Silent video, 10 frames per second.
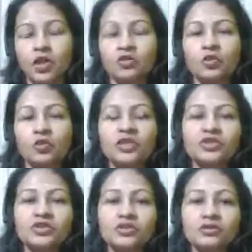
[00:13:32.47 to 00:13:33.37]
So
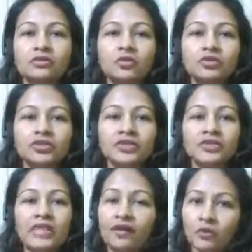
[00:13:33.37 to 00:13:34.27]
we don't
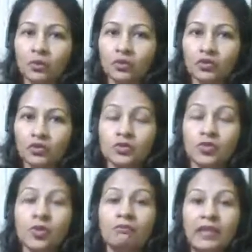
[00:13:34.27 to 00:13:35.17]
just have emotions,
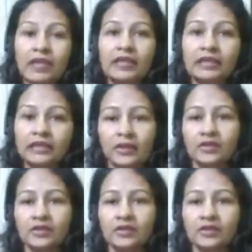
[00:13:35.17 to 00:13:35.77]
we make them.